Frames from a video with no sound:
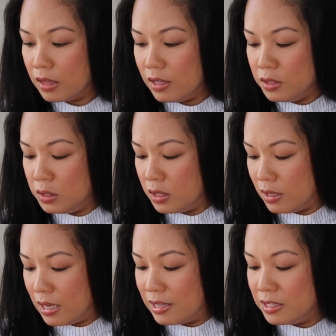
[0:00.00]
this
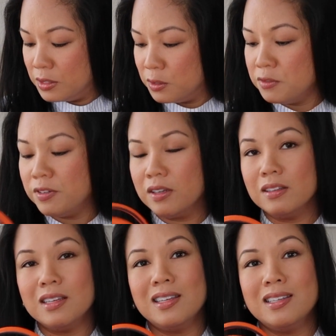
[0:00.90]
I still
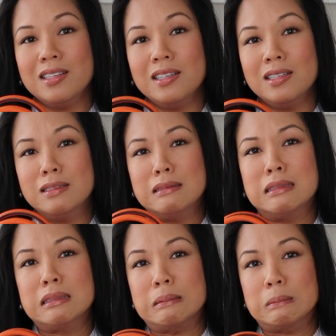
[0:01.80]
feel
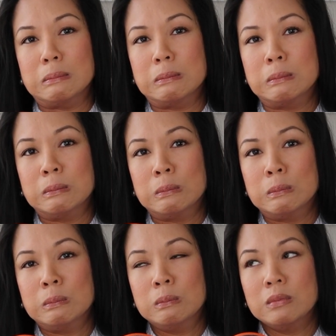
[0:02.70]
is,
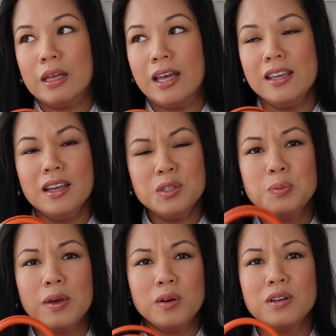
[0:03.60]
I guess,
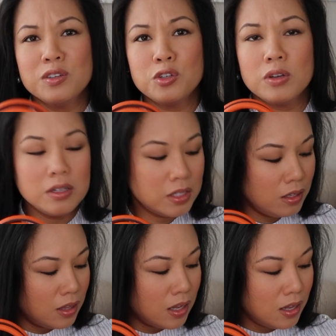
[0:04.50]
better
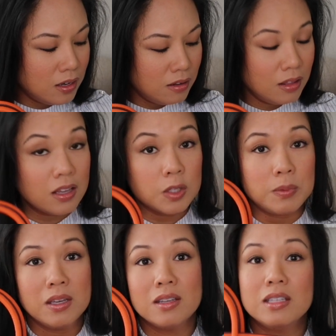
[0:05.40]
constructed than this,
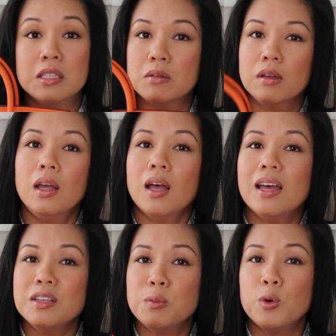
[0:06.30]
because it's,
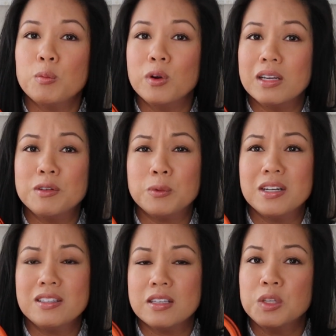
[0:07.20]
I guess, more
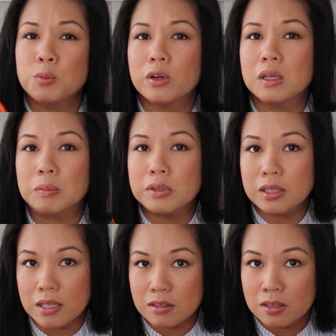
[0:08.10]
in a sense more
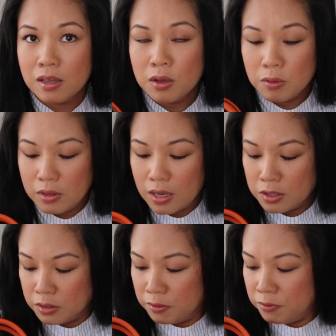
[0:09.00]
complete. They
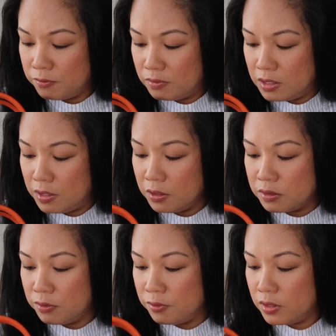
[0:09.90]
actually
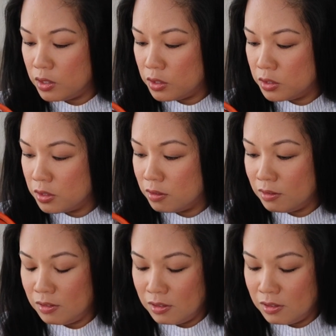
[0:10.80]
sealed and finished